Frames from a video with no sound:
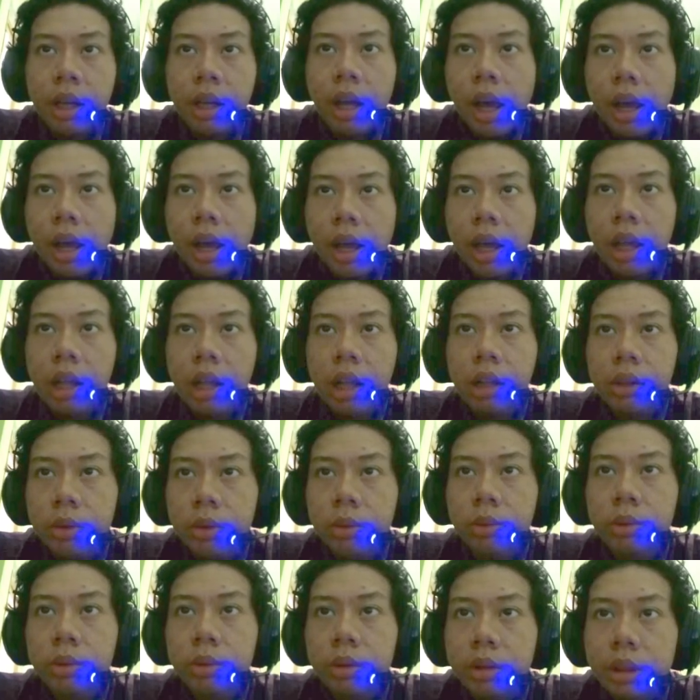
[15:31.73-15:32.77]

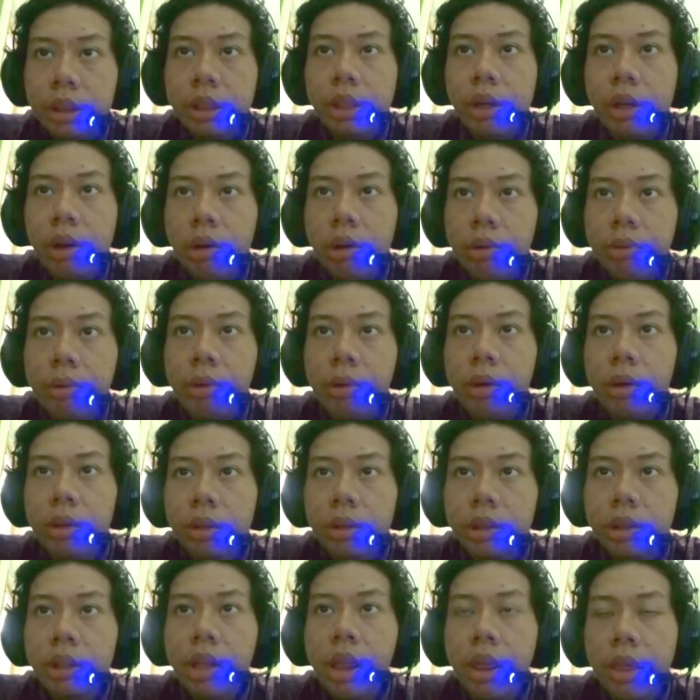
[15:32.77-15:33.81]
Al2 CO4
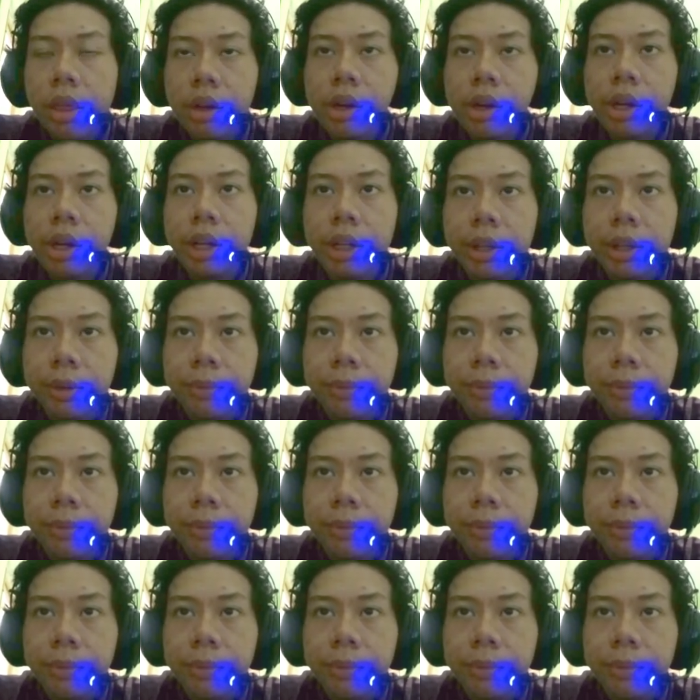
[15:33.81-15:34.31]
3.